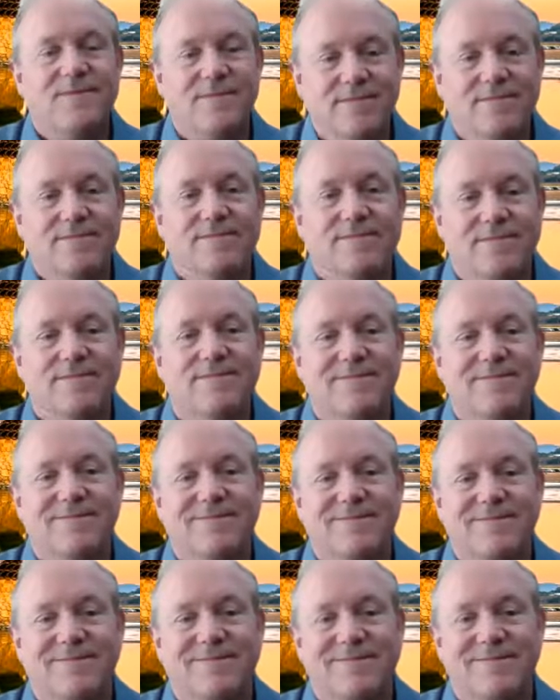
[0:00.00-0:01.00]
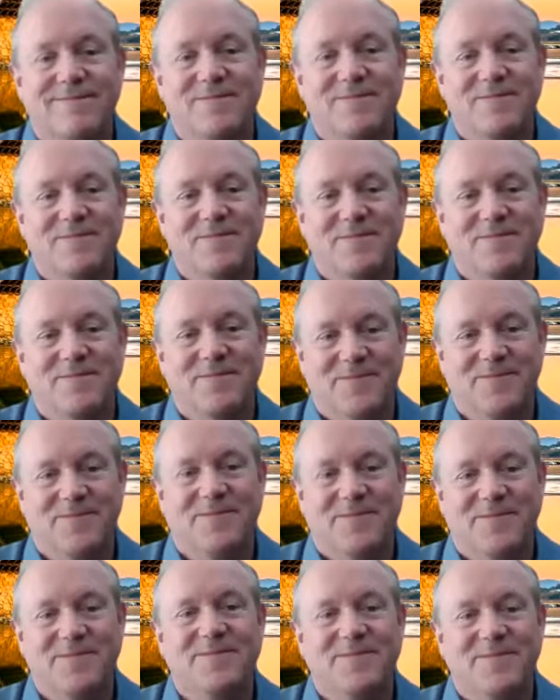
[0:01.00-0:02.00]

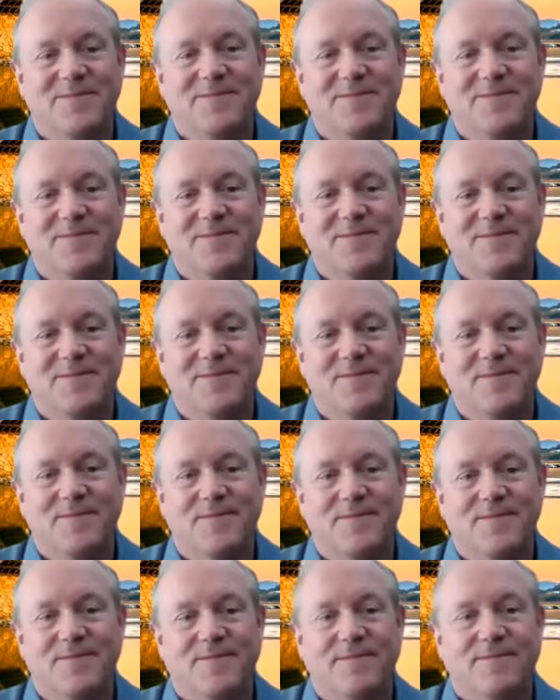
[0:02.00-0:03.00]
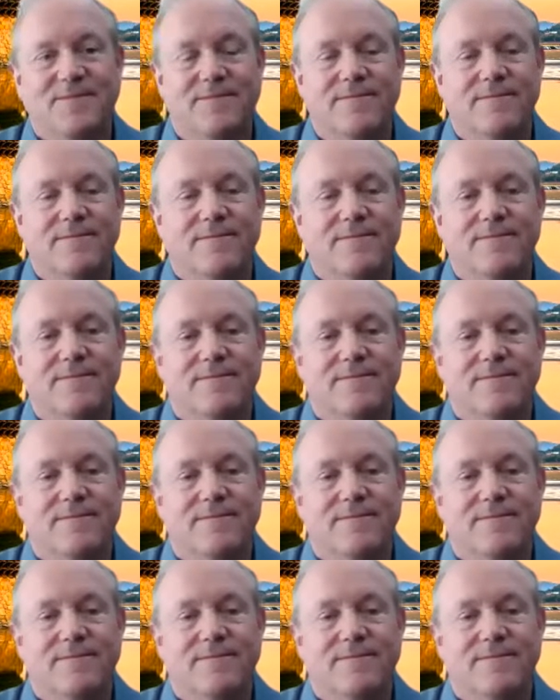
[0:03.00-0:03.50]
The person shown says nothing.